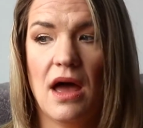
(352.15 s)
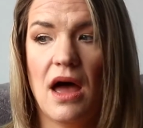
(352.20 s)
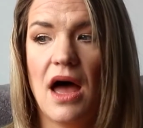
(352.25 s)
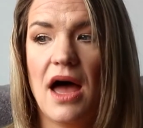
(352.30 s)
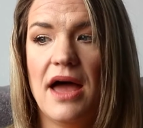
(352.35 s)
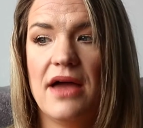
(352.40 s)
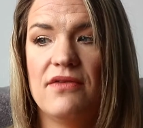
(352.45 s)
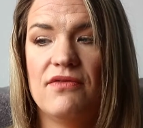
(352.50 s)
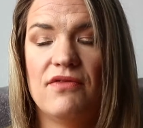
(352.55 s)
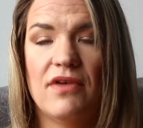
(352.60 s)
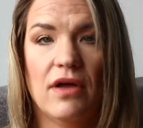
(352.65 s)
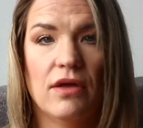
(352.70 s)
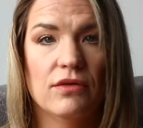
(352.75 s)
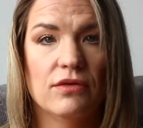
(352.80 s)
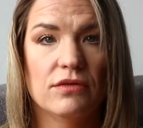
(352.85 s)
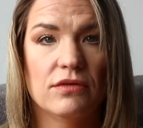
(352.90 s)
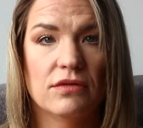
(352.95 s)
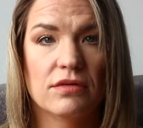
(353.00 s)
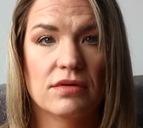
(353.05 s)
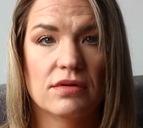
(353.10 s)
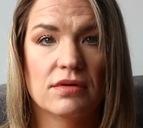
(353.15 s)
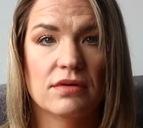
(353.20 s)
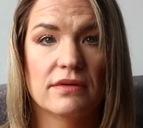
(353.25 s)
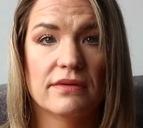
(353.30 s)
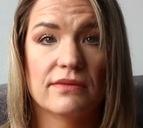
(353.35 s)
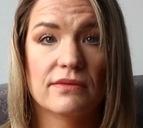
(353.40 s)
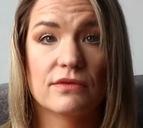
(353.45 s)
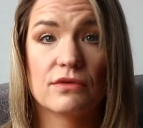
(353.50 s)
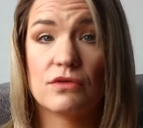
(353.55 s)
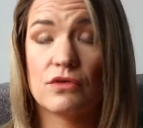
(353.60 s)
I felt
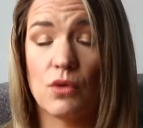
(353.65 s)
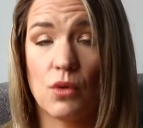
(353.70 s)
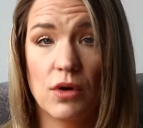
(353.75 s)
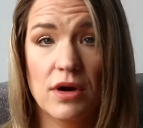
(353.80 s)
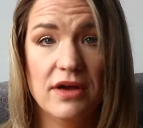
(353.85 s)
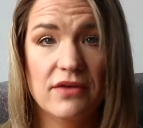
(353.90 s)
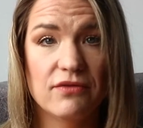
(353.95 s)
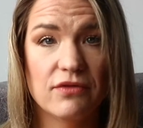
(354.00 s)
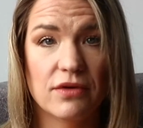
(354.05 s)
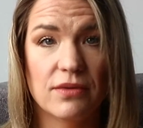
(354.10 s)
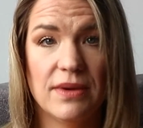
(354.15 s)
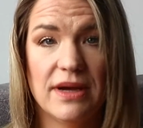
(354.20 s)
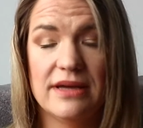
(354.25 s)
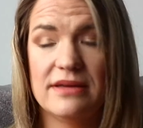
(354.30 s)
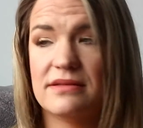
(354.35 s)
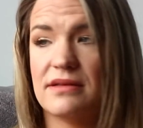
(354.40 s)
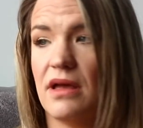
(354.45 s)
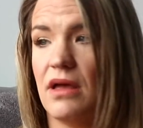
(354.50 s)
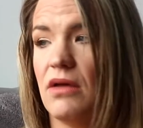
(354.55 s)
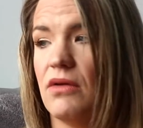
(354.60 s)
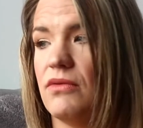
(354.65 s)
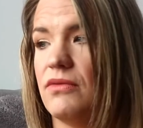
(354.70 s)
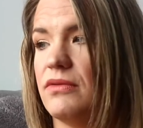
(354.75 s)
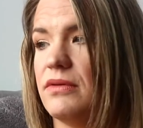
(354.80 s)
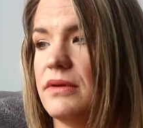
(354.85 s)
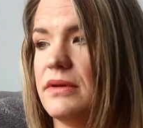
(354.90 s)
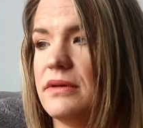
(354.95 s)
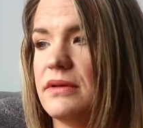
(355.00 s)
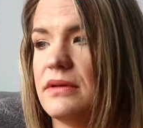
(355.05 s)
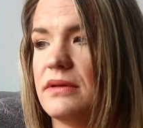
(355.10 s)
sorry for myself,
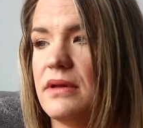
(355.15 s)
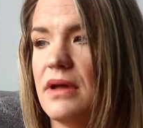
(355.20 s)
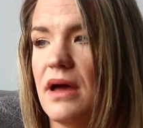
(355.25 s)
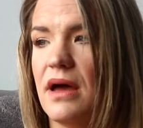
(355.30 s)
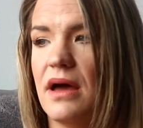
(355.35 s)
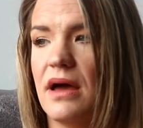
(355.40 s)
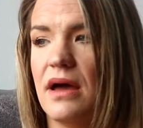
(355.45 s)
and